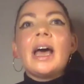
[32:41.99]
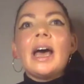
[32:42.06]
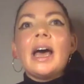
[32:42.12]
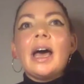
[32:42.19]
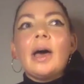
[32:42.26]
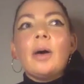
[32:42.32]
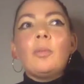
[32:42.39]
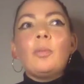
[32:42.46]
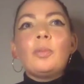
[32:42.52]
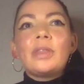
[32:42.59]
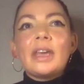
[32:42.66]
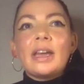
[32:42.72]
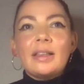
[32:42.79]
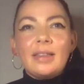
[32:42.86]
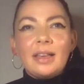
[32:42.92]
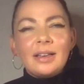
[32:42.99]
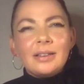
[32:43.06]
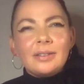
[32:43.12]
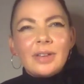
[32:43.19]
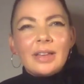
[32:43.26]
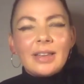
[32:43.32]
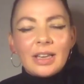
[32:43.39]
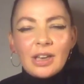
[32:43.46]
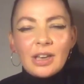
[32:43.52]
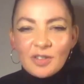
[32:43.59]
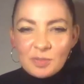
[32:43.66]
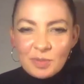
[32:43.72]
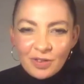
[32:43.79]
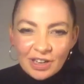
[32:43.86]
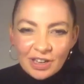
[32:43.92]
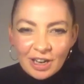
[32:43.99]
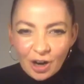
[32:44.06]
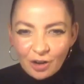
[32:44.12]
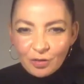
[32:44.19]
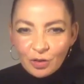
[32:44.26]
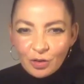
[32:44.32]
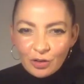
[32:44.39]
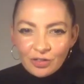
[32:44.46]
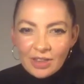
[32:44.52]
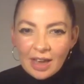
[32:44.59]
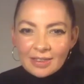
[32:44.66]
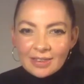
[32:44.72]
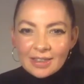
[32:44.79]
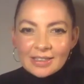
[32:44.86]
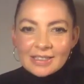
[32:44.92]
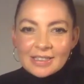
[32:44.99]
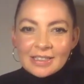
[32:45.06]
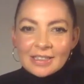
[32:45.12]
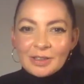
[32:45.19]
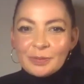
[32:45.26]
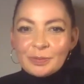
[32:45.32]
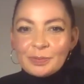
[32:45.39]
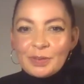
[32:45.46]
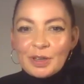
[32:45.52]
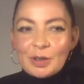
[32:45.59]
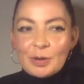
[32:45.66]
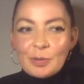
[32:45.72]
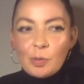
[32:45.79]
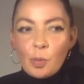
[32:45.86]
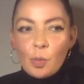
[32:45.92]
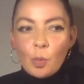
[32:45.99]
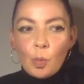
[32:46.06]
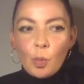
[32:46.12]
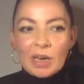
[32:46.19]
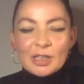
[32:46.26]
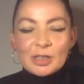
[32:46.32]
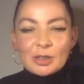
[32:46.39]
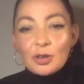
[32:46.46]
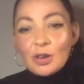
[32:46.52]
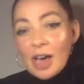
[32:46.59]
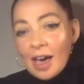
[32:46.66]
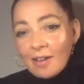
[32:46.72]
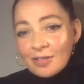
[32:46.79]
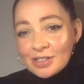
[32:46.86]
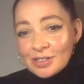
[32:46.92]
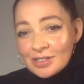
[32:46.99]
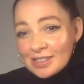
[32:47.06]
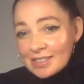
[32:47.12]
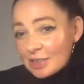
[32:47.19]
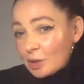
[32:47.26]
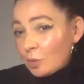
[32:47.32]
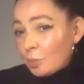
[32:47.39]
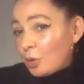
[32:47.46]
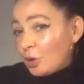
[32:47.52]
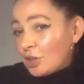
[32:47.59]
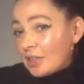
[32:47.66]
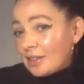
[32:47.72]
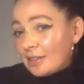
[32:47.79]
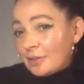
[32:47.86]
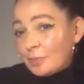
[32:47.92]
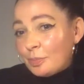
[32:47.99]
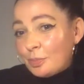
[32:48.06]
Um, but then I think I think you have to be very careful of that, that, you know, we do have to still put a